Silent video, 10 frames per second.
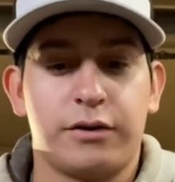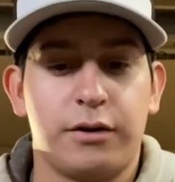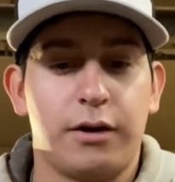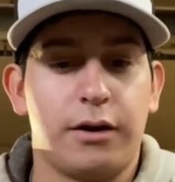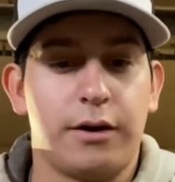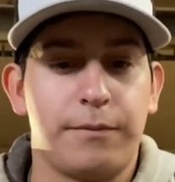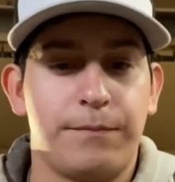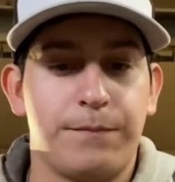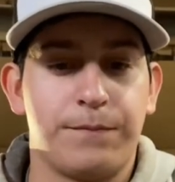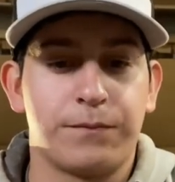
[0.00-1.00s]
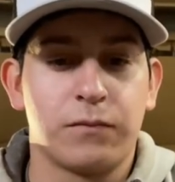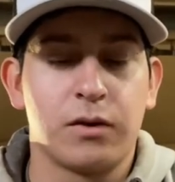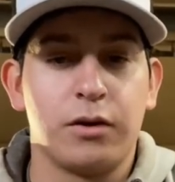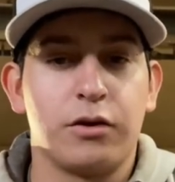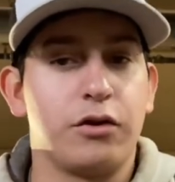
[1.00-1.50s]
Um,
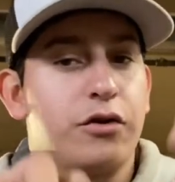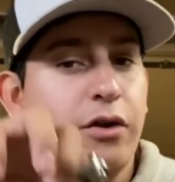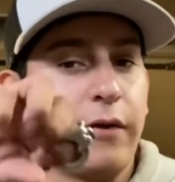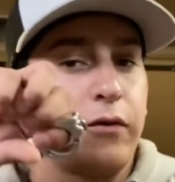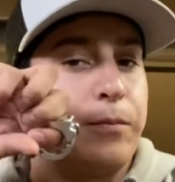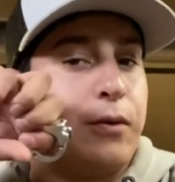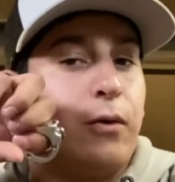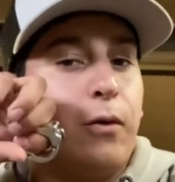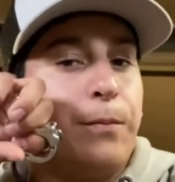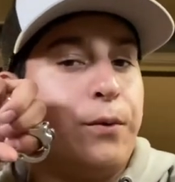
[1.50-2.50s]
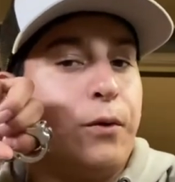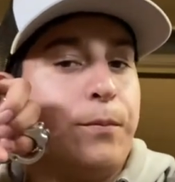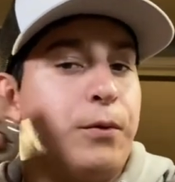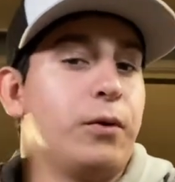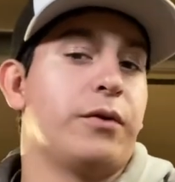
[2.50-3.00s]
you just have to pull, pull,
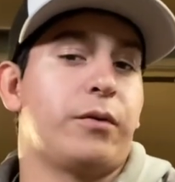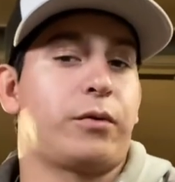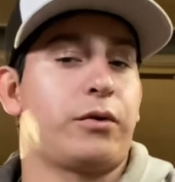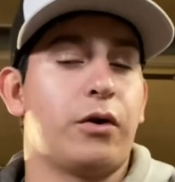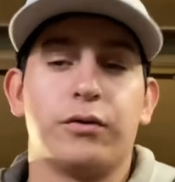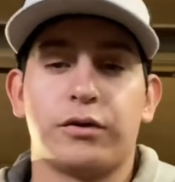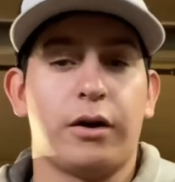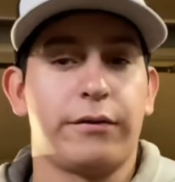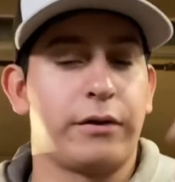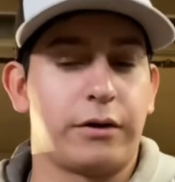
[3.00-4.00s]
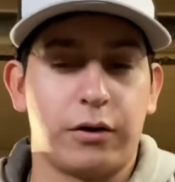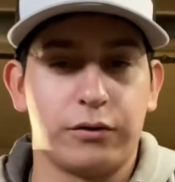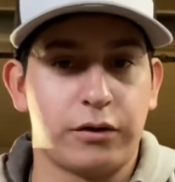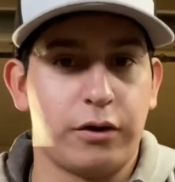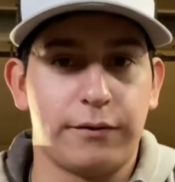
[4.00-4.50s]
pull, and it goes off, it
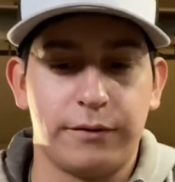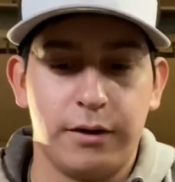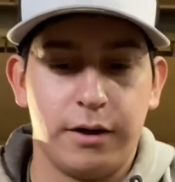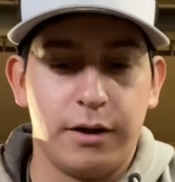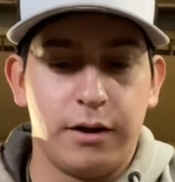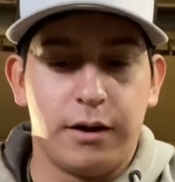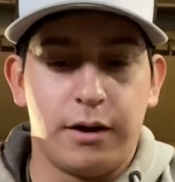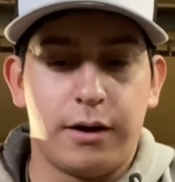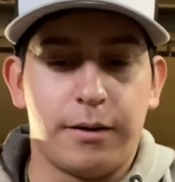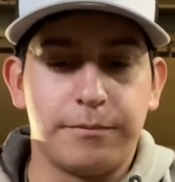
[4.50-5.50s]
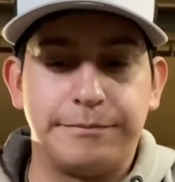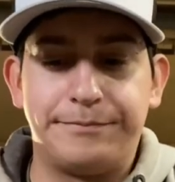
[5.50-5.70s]
goes off. Um,